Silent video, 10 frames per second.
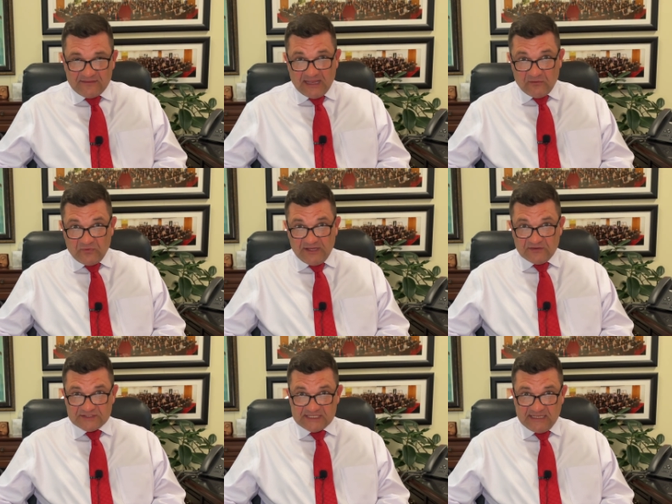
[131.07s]
that we
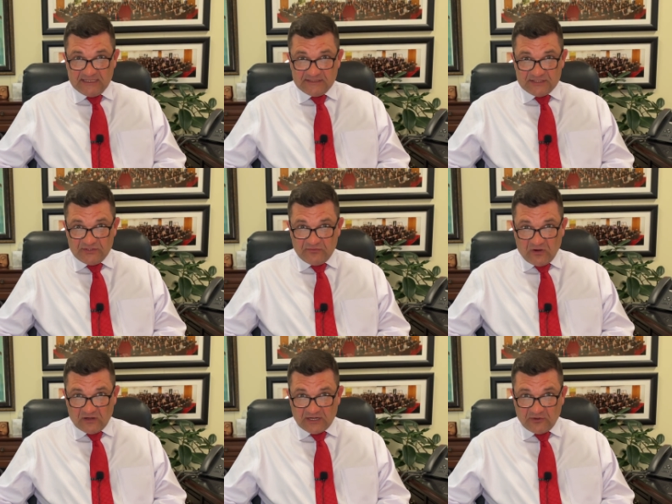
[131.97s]
are sending to
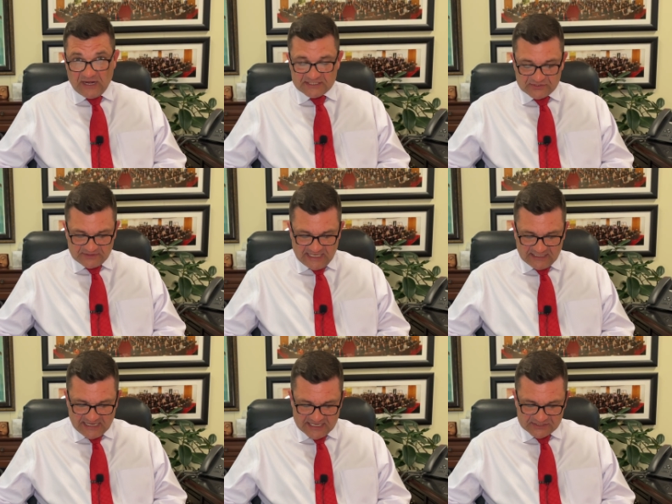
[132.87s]
our congressional
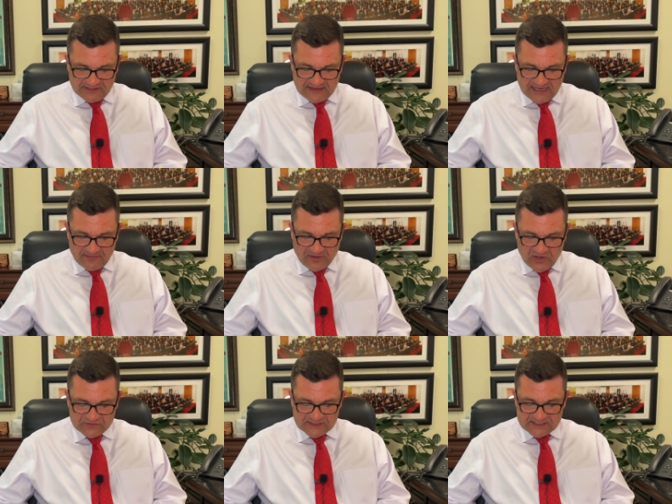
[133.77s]
delegation that
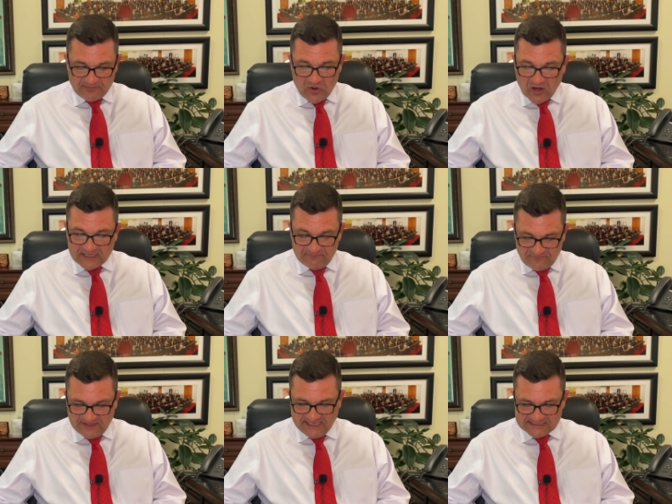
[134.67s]
opposes the parking
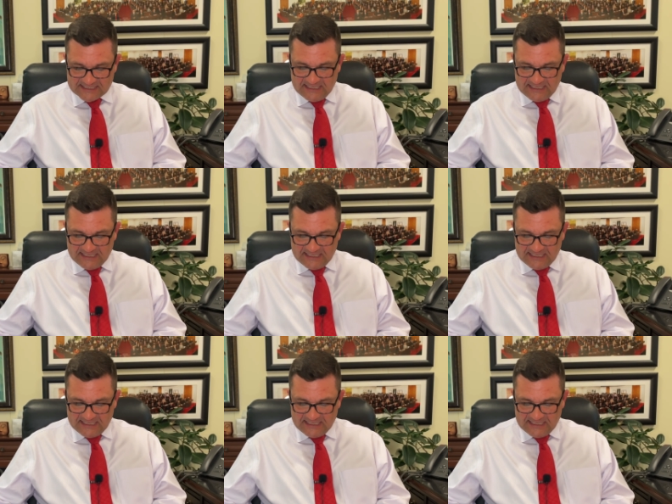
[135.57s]
fees